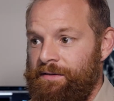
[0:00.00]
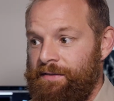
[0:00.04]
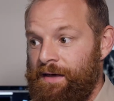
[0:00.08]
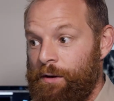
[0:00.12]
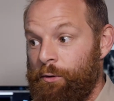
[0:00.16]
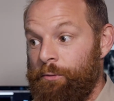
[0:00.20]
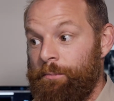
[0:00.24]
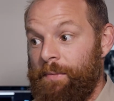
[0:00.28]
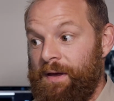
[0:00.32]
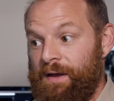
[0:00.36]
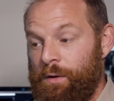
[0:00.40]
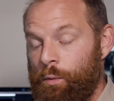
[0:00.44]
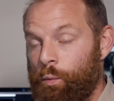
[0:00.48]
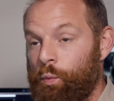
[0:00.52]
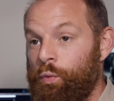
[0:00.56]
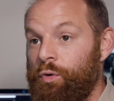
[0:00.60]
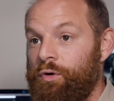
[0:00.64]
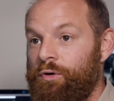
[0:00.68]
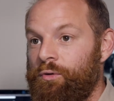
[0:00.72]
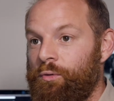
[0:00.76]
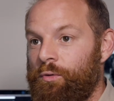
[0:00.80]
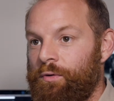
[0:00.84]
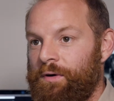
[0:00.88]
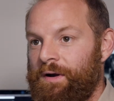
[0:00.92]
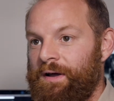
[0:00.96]
They would make a
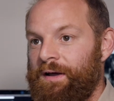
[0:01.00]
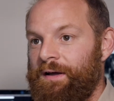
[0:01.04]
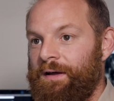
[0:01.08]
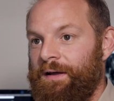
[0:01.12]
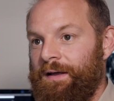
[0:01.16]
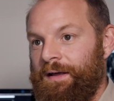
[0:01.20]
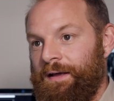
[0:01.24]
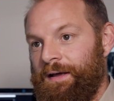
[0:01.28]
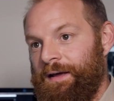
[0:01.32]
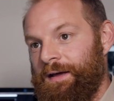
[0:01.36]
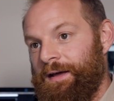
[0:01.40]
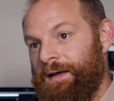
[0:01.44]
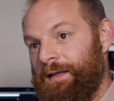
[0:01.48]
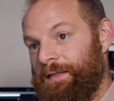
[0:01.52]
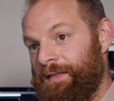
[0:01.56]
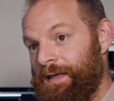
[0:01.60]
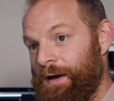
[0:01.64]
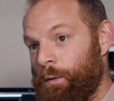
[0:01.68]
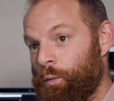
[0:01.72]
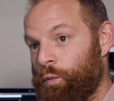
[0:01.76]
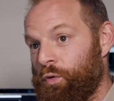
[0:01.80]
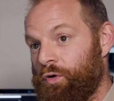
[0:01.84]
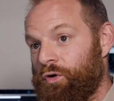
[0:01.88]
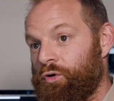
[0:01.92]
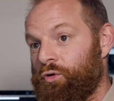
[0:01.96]
work order.
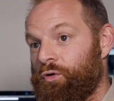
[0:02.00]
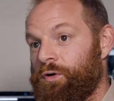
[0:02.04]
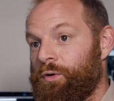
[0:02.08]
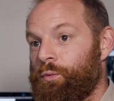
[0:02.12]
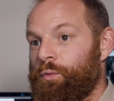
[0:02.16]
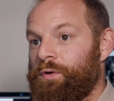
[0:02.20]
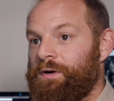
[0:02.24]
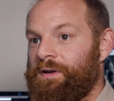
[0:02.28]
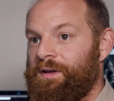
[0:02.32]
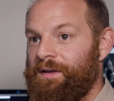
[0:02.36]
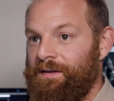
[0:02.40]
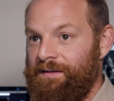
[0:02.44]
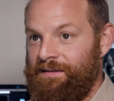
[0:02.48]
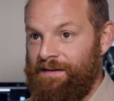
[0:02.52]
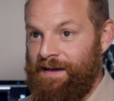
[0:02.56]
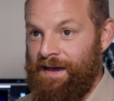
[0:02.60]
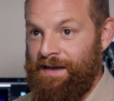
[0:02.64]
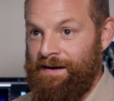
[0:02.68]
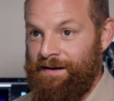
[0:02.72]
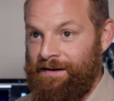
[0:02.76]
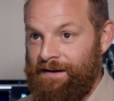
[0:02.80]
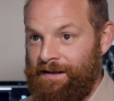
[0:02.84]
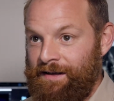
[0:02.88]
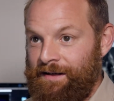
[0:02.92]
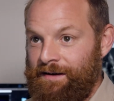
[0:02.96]
That work order would
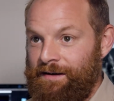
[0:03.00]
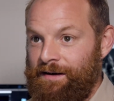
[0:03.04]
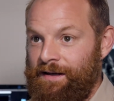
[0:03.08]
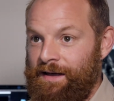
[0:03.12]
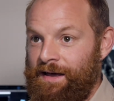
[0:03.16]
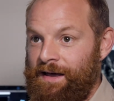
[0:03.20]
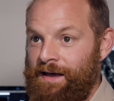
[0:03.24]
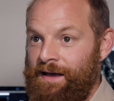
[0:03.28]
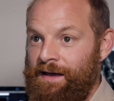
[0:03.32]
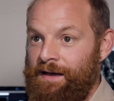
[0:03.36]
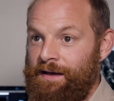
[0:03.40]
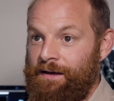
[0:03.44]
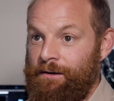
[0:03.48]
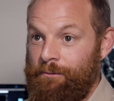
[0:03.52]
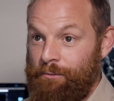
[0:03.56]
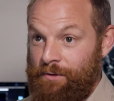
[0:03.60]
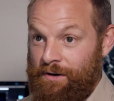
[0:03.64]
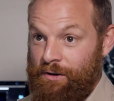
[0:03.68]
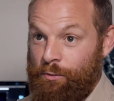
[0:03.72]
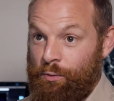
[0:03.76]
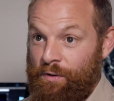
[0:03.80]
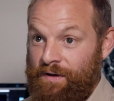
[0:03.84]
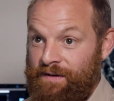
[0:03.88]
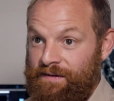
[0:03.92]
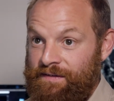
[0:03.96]
contain in it a
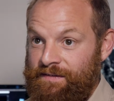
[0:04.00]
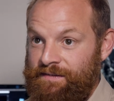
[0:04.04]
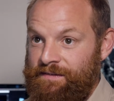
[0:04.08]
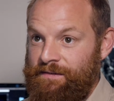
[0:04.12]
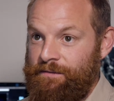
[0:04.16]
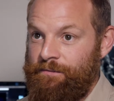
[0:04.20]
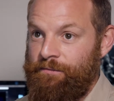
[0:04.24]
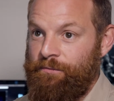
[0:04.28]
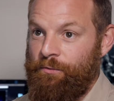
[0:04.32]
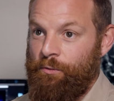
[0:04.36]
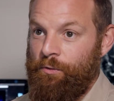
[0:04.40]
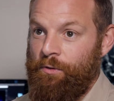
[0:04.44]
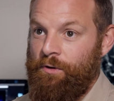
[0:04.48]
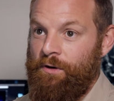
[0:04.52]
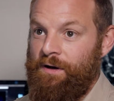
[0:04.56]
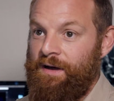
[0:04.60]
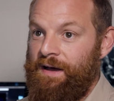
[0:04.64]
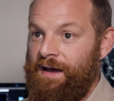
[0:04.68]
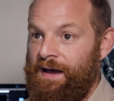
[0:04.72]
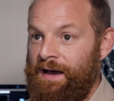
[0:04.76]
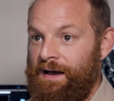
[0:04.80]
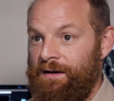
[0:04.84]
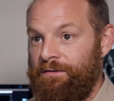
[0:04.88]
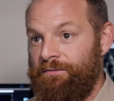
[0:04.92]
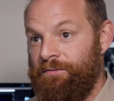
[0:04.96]
request for
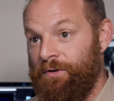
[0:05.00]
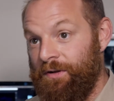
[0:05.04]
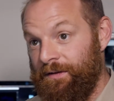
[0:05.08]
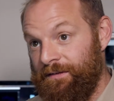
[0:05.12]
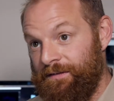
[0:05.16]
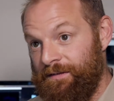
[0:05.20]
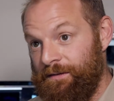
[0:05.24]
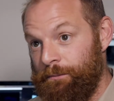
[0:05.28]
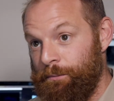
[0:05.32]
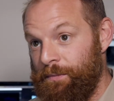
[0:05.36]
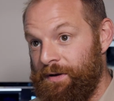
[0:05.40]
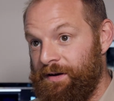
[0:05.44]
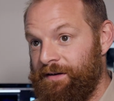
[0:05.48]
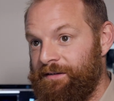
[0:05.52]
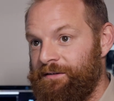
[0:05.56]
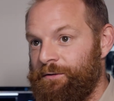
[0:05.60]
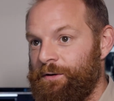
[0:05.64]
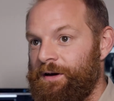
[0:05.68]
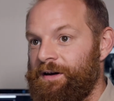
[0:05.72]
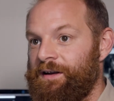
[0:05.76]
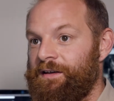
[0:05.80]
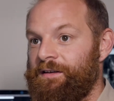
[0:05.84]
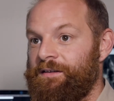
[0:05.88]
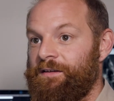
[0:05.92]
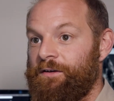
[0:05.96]
a vaults
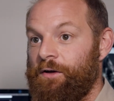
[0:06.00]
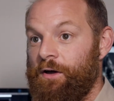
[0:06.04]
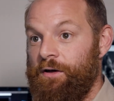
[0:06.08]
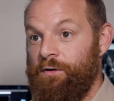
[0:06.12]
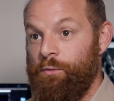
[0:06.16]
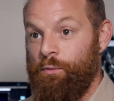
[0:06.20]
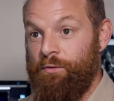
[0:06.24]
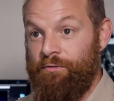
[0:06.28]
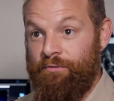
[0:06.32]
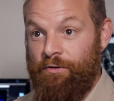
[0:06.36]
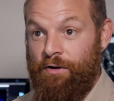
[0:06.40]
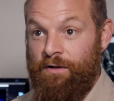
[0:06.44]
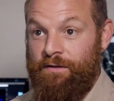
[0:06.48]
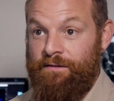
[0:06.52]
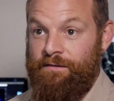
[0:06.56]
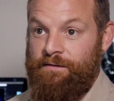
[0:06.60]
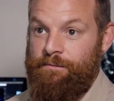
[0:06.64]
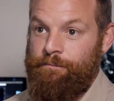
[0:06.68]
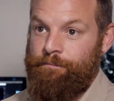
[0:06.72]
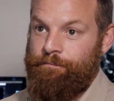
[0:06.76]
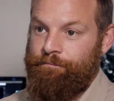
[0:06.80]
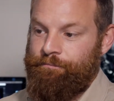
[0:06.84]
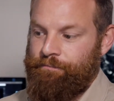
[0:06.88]
administrator to go to a vault